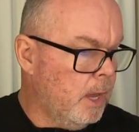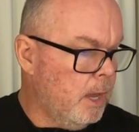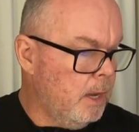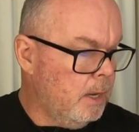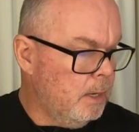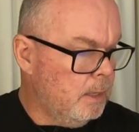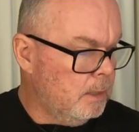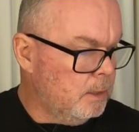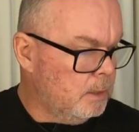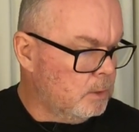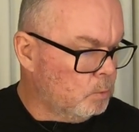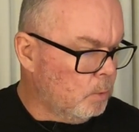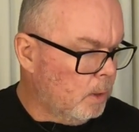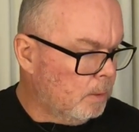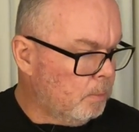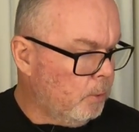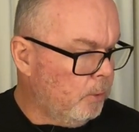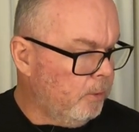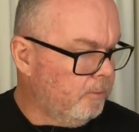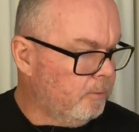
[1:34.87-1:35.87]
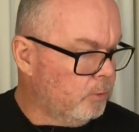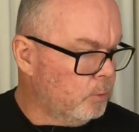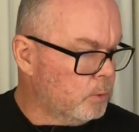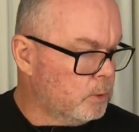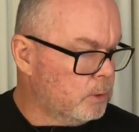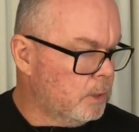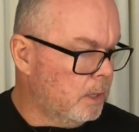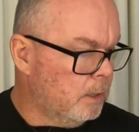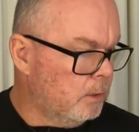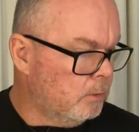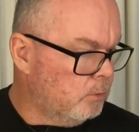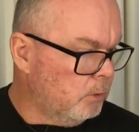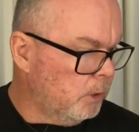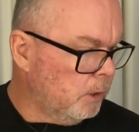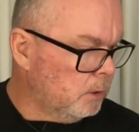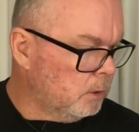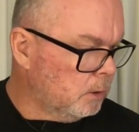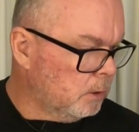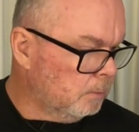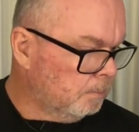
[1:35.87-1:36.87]
can is 1.4 standard
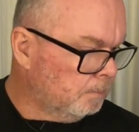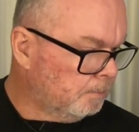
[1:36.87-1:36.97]
drinks.